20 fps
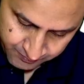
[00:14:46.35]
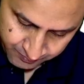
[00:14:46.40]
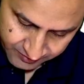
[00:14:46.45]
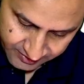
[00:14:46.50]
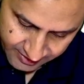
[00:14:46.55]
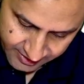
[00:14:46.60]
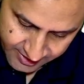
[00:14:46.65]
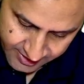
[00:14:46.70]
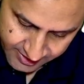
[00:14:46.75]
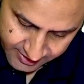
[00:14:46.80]

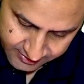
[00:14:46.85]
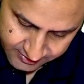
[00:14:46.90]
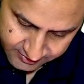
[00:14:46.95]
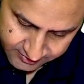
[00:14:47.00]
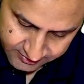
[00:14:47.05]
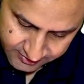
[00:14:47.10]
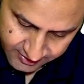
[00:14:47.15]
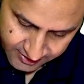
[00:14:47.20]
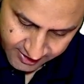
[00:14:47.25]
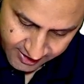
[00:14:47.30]
and
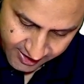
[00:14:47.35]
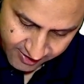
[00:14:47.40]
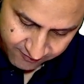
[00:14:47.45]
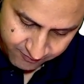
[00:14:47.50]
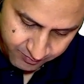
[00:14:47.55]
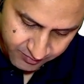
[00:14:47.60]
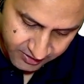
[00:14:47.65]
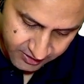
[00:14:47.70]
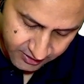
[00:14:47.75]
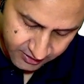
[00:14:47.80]
they
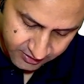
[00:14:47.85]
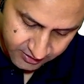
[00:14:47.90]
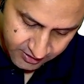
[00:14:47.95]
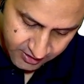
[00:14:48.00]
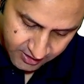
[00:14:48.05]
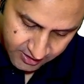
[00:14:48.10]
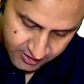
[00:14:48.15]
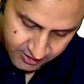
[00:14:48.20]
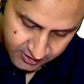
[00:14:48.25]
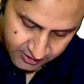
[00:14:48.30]
have
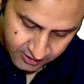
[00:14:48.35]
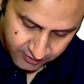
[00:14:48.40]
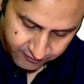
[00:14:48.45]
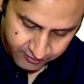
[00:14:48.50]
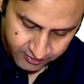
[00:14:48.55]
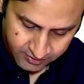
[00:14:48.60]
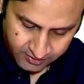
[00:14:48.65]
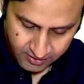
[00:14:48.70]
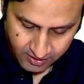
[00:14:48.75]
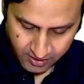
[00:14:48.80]
been
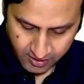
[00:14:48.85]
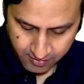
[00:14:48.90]
given